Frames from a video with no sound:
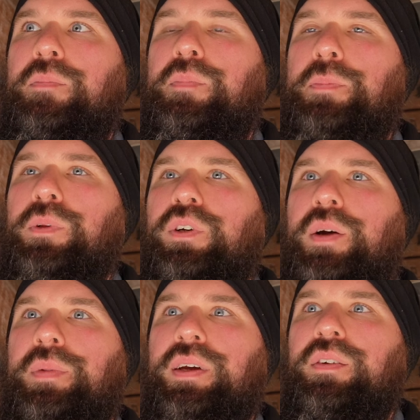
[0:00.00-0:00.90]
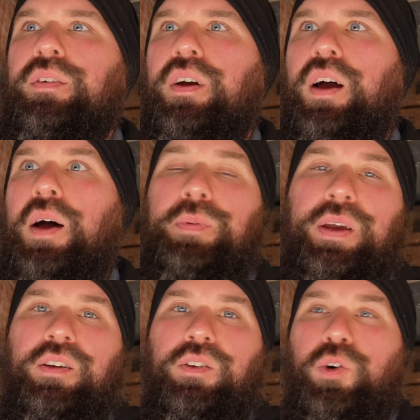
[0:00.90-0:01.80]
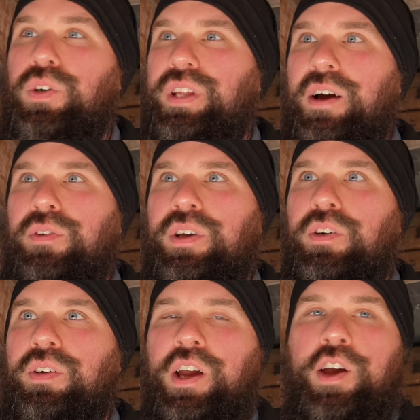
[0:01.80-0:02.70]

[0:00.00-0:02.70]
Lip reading: people are coming uphill or downhill,